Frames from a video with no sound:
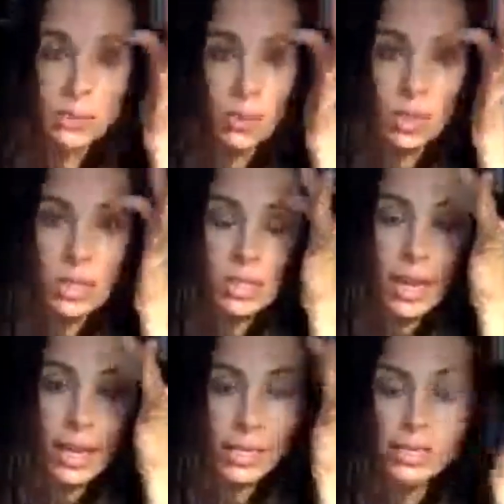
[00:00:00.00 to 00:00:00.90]

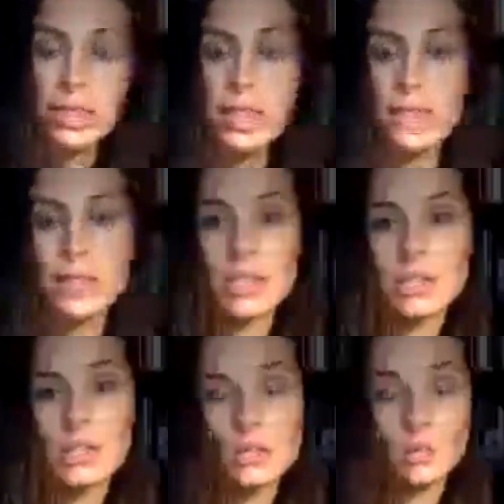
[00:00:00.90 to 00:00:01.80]
restate the
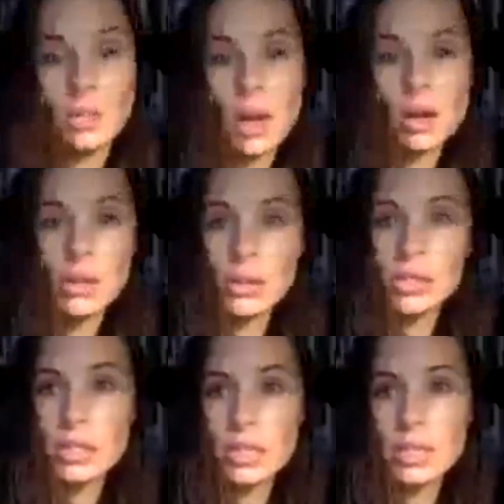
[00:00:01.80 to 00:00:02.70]
definition of the word
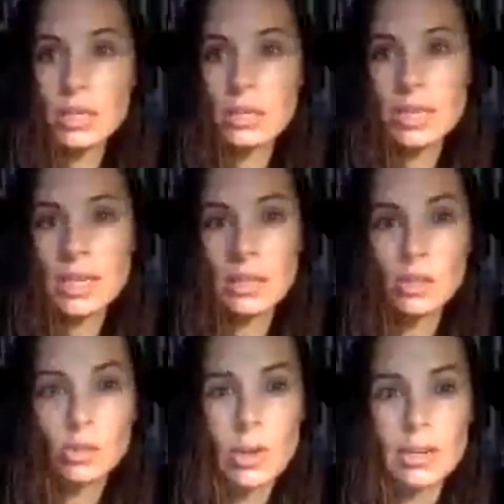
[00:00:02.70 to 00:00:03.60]
honor because I think it's
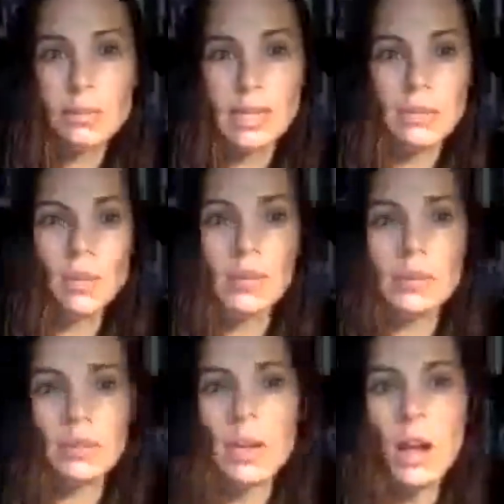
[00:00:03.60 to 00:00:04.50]
incredibly
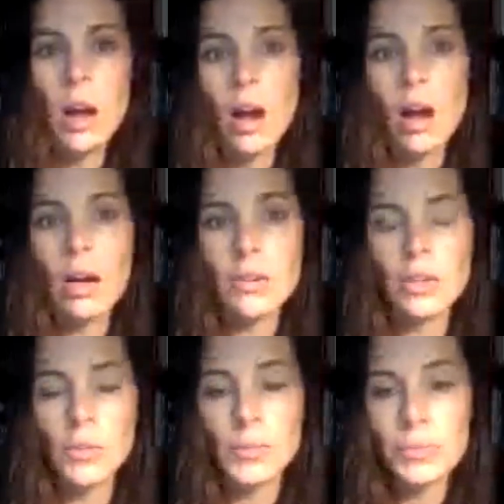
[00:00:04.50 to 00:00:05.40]
important.
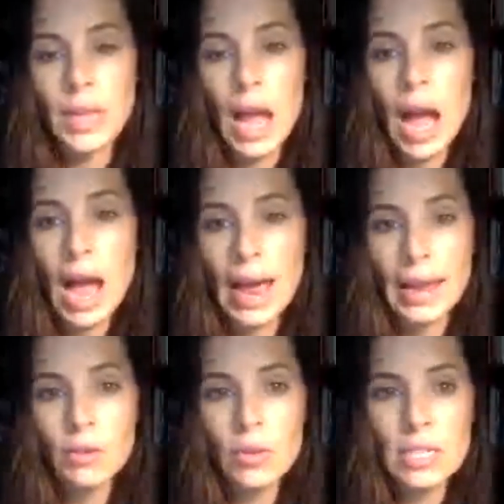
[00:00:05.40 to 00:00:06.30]
Honor,
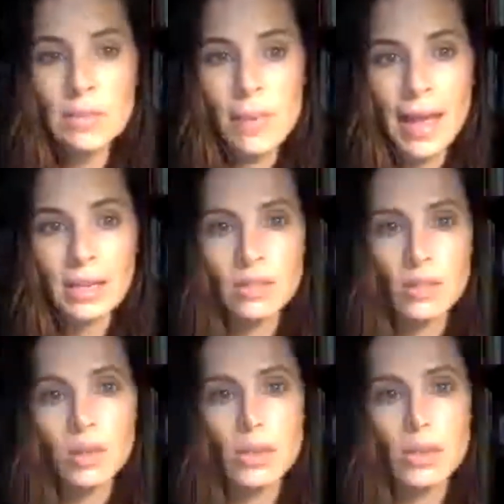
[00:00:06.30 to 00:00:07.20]
high respect
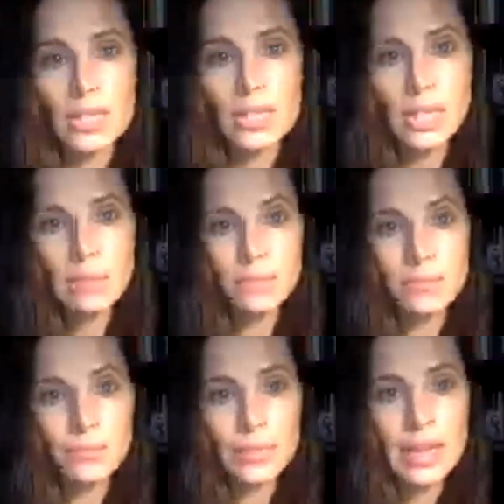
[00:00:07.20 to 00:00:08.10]
or esteem,
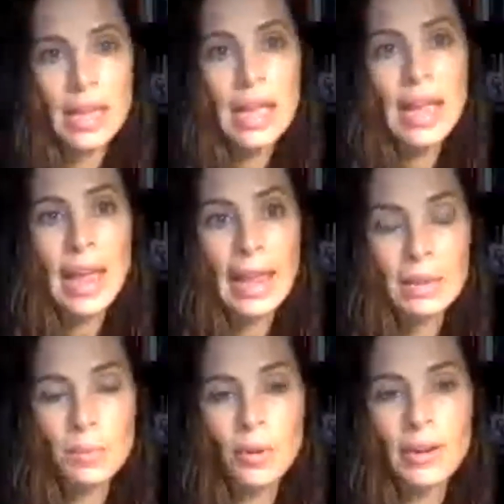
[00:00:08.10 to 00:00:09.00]

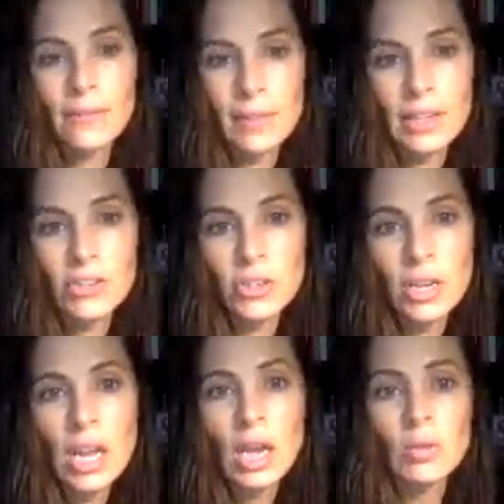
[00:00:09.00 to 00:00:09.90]
a
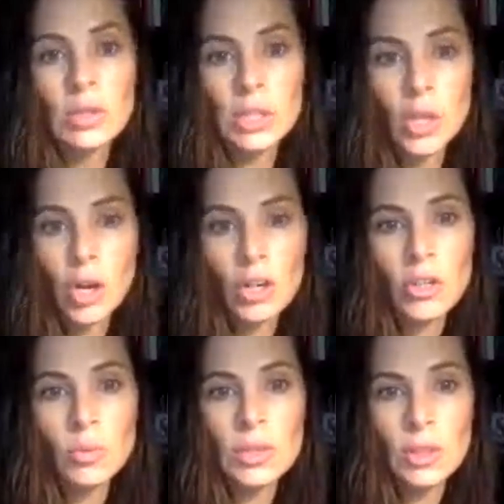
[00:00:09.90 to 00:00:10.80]
privilege,
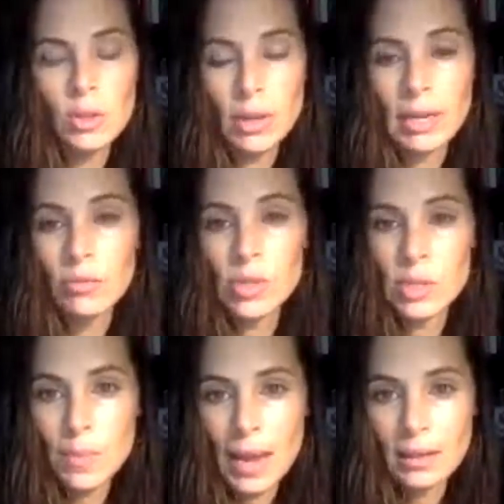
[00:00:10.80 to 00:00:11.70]
regard with great
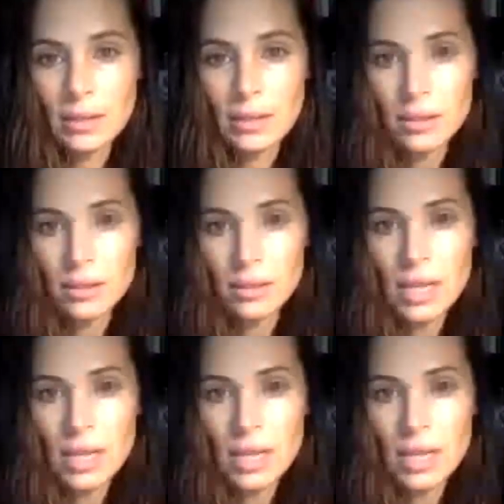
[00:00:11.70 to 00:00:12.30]
respect.